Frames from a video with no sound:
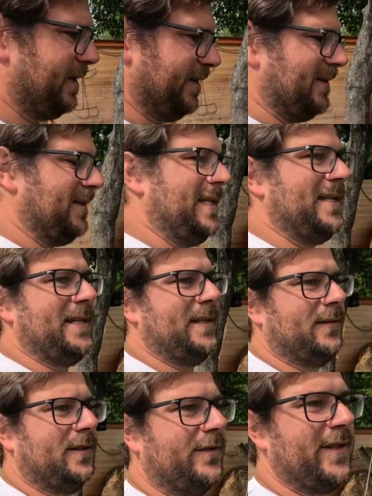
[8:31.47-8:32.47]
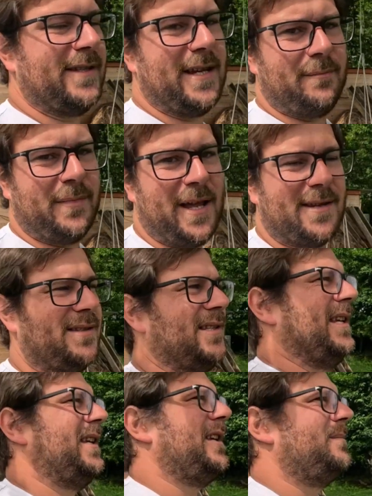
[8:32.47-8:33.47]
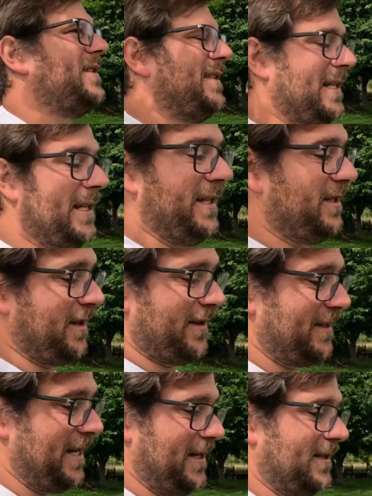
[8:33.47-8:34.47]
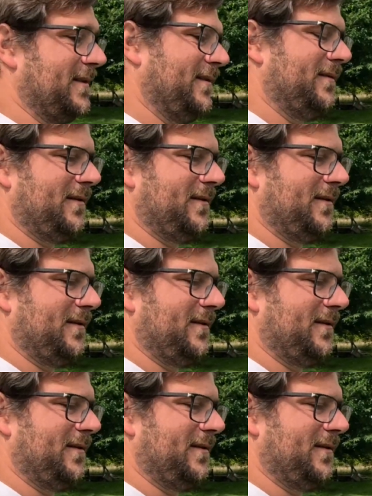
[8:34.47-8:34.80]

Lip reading: are sitting on the same nest and they keep stealing each other's eggs.